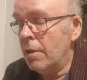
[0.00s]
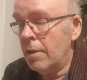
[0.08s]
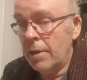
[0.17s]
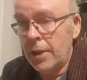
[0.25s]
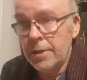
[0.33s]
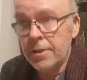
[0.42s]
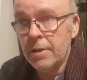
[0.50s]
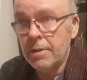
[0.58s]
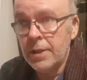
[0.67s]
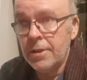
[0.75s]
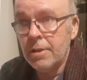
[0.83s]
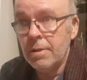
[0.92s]
there's only
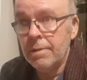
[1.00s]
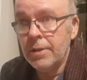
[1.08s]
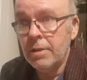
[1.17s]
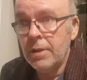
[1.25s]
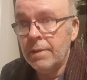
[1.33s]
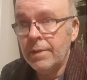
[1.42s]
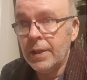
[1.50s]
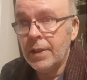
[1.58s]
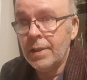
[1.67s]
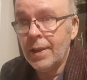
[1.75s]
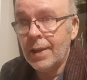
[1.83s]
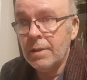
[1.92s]
2 of you living in
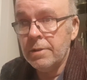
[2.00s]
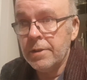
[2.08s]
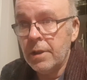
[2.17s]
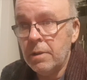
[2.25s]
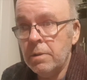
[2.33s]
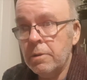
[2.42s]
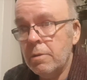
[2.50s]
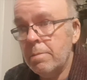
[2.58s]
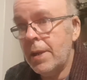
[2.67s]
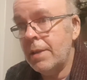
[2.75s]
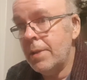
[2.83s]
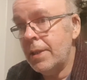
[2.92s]
the household, or
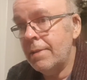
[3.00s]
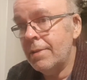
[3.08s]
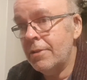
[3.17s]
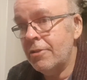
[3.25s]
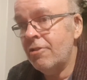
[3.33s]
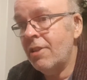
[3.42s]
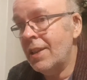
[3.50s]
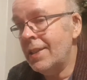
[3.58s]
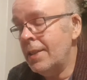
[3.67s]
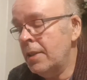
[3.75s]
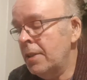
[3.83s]
maybe even 3,